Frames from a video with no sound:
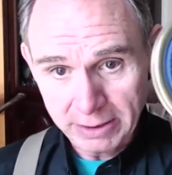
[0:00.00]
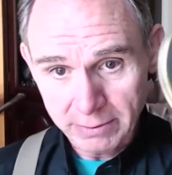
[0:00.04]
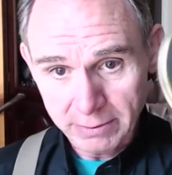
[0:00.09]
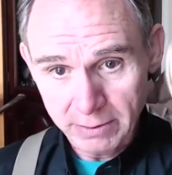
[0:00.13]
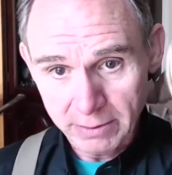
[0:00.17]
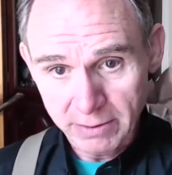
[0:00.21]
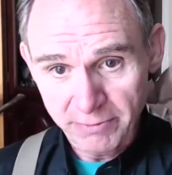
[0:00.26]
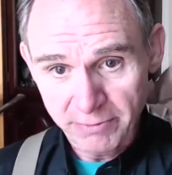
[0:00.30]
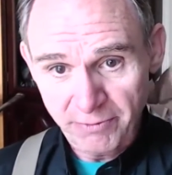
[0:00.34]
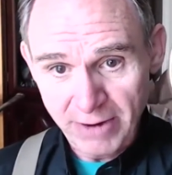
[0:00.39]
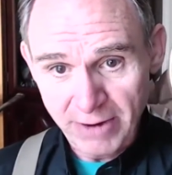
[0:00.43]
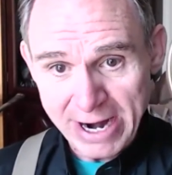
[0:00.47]

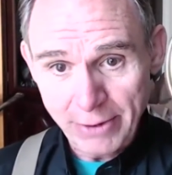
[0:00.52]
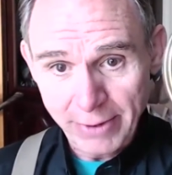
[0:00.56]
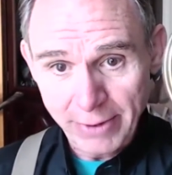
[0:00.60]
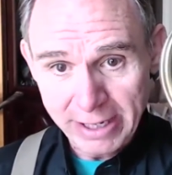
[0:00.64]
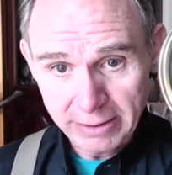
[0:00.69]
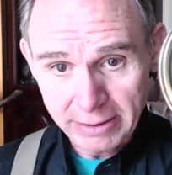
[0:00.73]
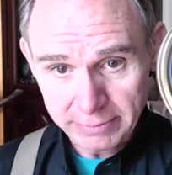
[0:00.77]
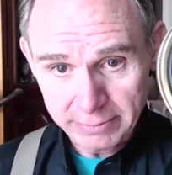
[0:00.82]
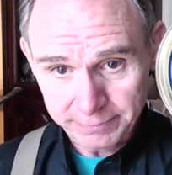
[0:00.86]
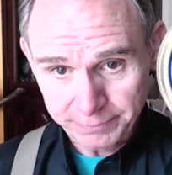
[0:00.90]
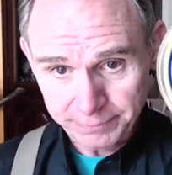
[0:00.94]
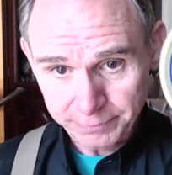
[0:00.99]
fragrant
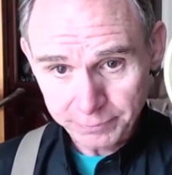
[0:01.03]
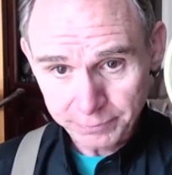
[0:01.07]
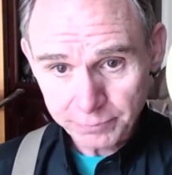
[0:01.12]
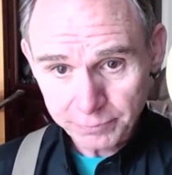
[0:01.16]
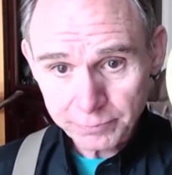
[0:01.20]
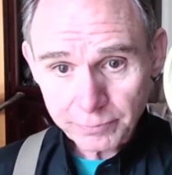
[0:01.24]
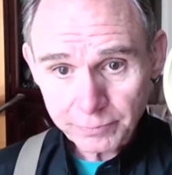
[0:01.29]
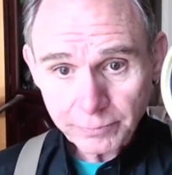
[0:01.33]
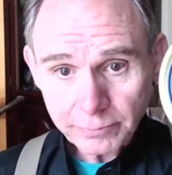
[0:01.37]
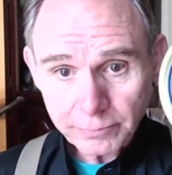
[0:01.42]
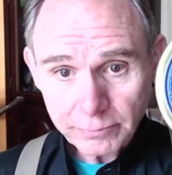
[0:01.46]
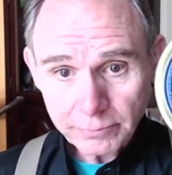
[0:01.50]

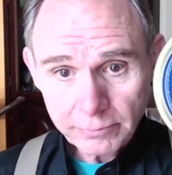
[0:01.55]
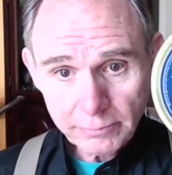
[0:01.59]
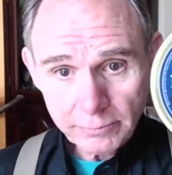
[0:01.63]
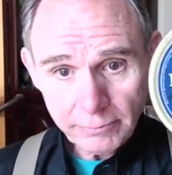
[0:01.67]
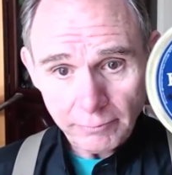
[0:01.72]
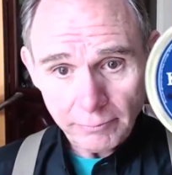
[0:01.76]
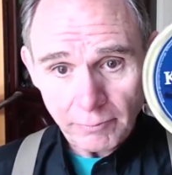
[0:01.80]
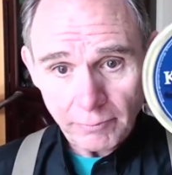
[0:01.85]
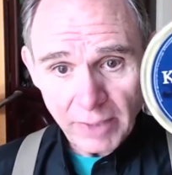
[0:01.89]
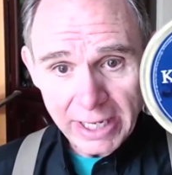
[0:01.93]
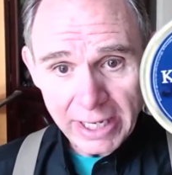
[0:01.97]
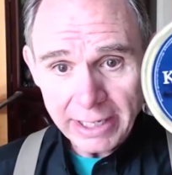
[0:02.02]

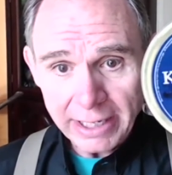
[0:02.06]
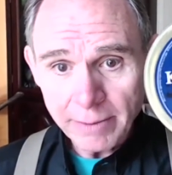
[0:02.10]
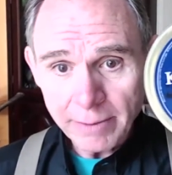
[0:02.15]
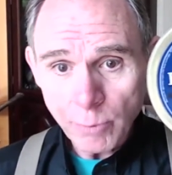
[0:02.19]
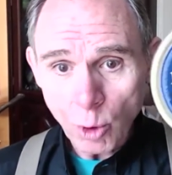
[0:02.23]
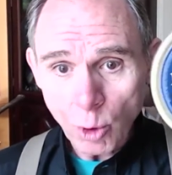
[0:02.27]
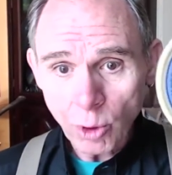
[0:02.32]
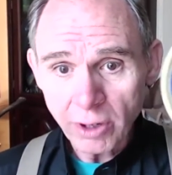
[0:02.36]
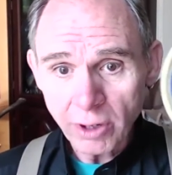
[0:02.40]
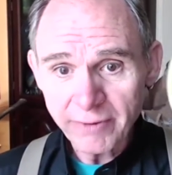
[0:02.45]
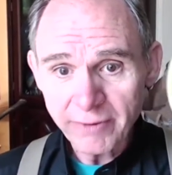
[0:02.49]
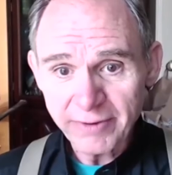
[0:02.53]
and
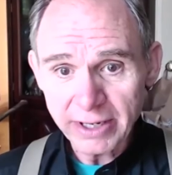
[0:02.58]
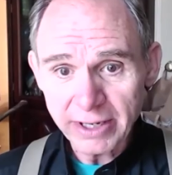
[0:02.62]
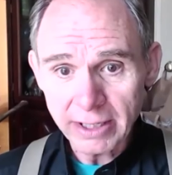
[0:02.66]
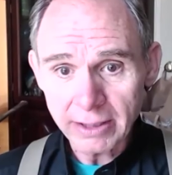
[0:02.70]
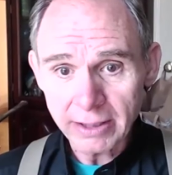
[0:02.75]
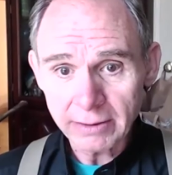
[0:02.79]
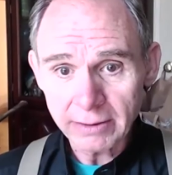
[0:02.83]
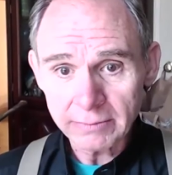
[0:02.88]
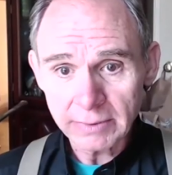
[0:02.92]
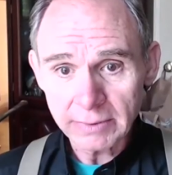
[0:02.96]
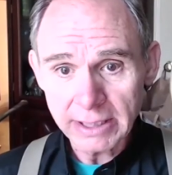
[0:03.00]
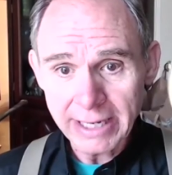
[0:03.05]
more of
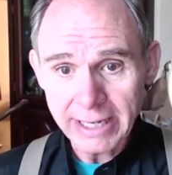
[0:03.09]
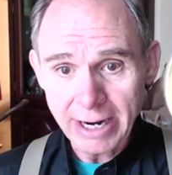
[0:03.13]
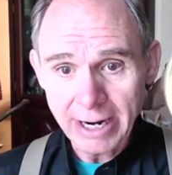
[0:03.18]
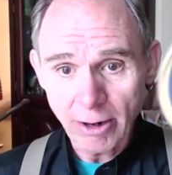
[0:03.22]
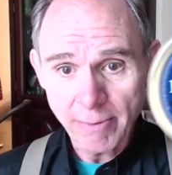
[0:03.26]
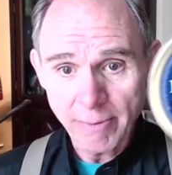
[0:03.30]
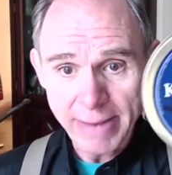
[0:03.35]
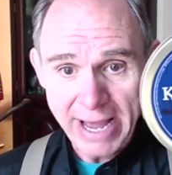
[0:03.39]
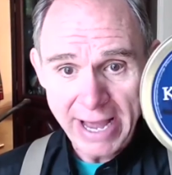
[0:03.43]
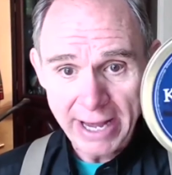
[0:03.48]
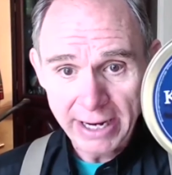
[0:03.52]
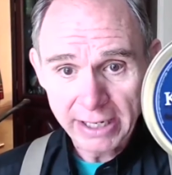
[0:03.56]
a
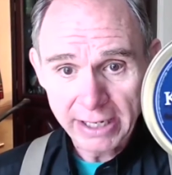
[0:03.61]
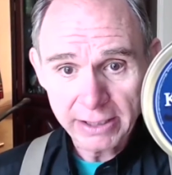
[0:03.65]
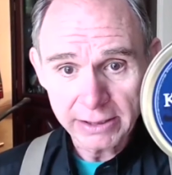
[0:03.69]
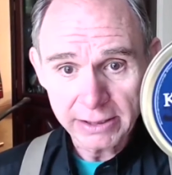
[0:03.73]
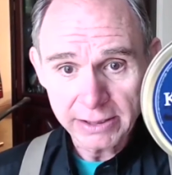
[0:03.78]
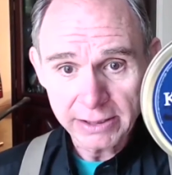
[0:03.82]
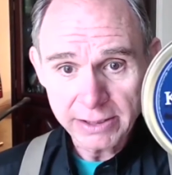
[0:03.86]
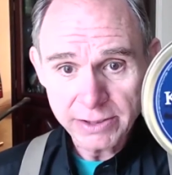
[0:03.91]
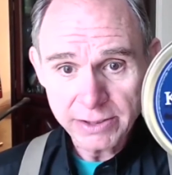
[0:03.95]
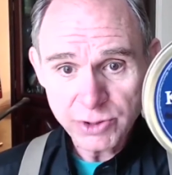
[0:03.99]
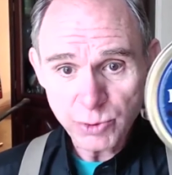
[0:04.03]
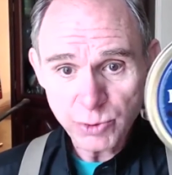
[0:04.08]
aromatic
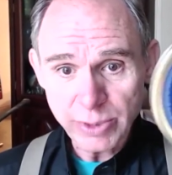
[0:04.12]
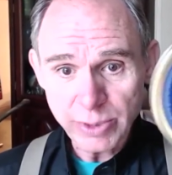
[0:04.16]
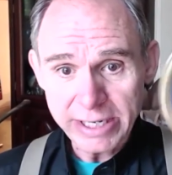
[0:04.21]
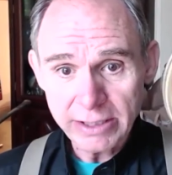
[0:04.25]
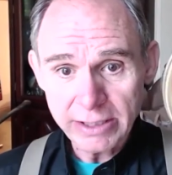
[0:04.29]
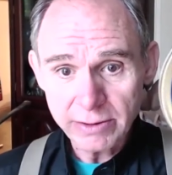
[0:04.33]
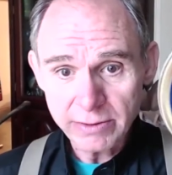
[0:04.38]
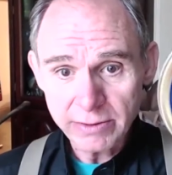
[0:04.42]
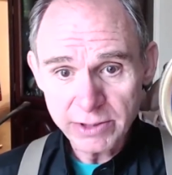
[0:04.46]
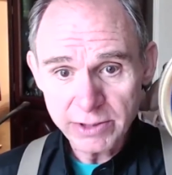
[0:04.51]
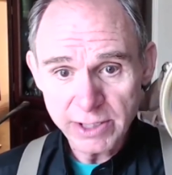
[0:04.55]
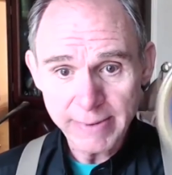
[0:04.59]
sweet
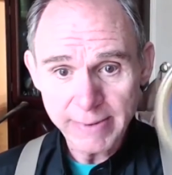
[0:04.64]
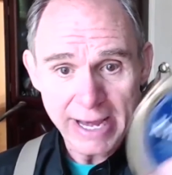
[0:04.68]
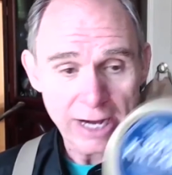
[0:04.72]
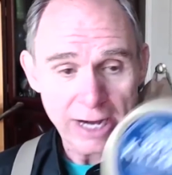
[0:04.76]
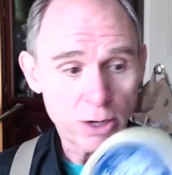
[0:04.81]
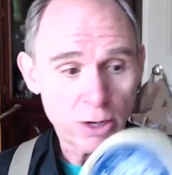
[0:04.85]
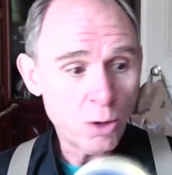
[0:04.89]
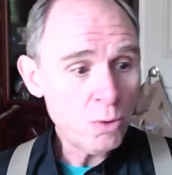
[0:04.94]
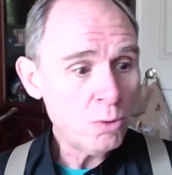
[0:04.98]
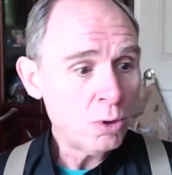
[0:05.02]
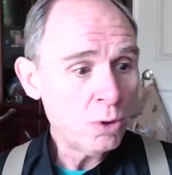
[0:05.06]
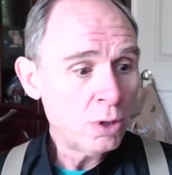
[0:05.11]

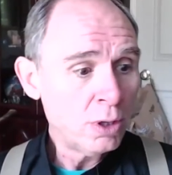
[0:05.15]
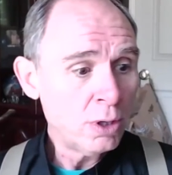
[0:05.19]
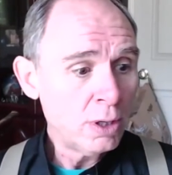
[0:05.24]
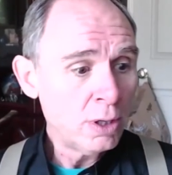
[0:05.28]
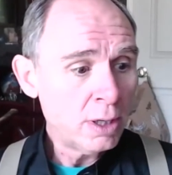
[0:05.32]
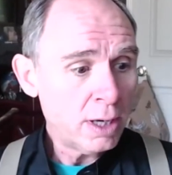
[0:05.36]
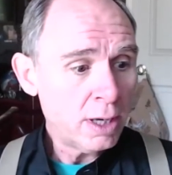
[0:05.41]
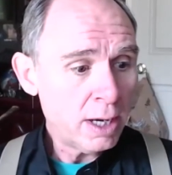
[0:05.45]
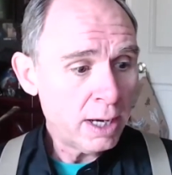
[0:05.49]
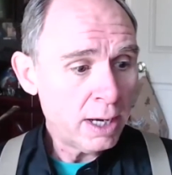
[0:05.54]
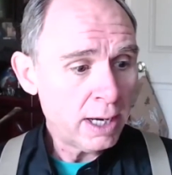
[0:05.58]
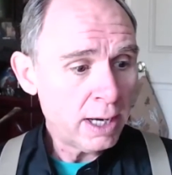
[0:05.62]
tobacco,
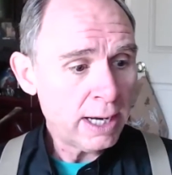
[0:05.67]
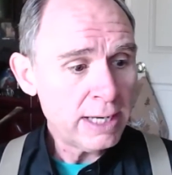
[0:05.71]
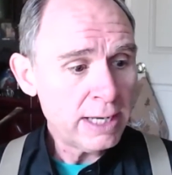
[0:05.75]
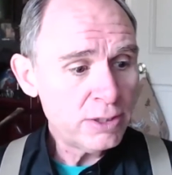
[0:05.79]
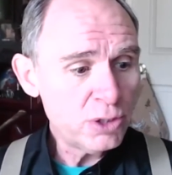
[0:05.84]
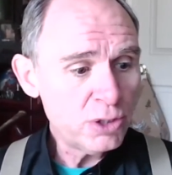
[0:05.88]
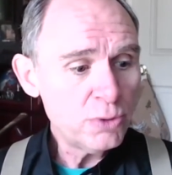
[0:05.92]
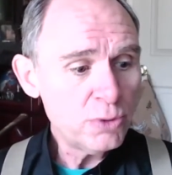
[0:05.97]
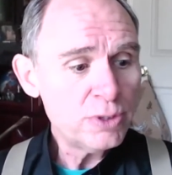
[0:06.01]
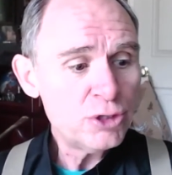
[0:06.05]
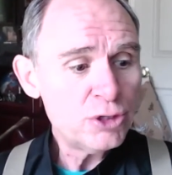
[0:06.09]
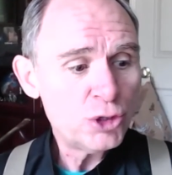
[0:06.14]
I
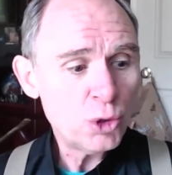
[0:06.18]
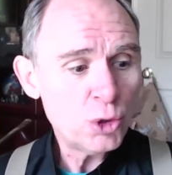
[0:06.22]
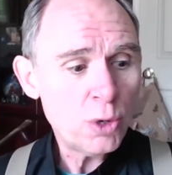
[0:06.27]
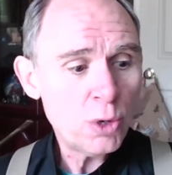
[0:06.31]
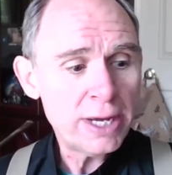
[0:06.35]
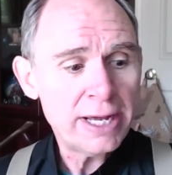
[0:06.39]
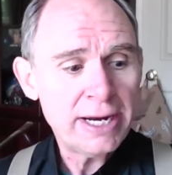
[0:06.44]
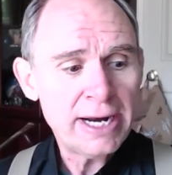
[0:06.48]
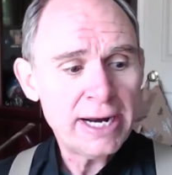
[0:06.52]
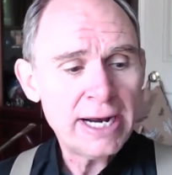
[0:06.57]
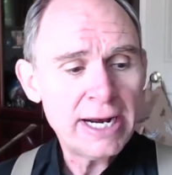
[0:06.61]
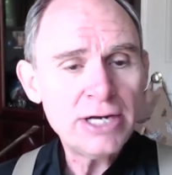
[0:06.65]
do enjoy
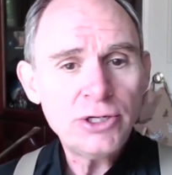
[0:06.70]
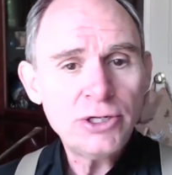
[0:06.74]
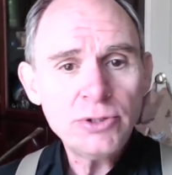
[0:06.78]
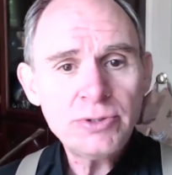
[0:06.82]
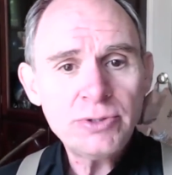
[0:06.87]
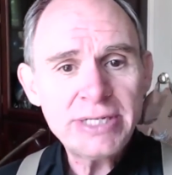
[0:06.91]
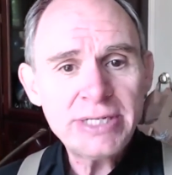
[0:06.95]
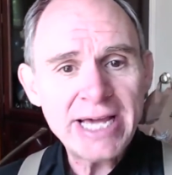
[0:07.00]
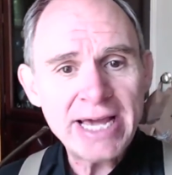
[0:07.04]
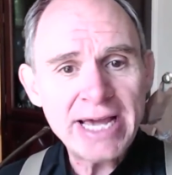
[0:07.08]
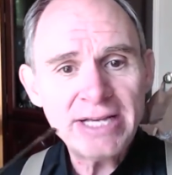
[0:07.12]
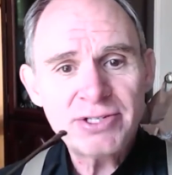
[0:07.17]
it, and I do
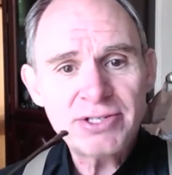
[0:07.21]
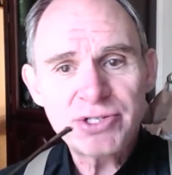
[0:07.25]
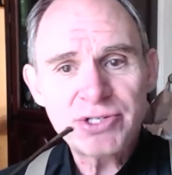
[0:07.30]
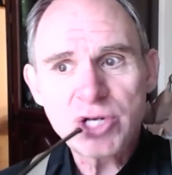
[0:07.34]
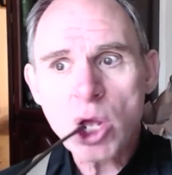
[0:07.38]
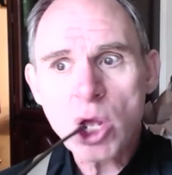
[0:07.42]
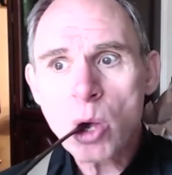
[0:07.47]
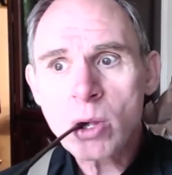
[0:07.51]
taste